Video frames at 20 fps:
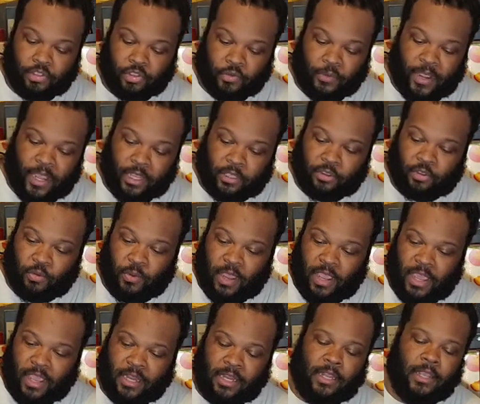Direct
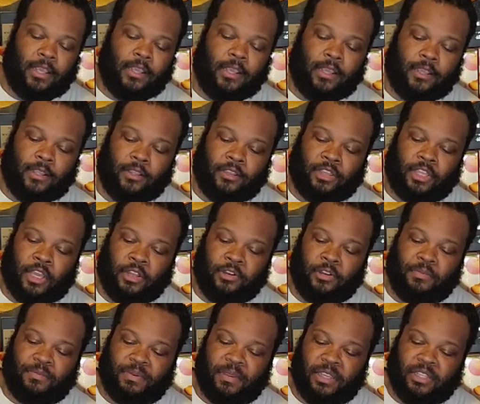thread,
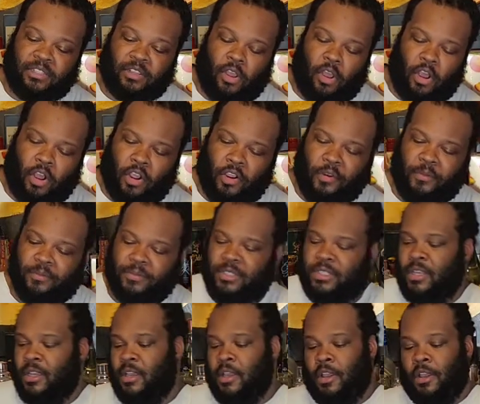Thunder Beast
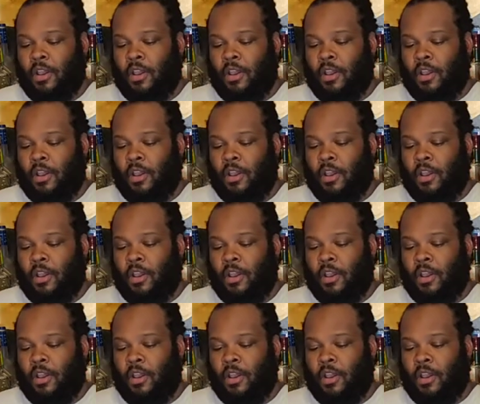Arms,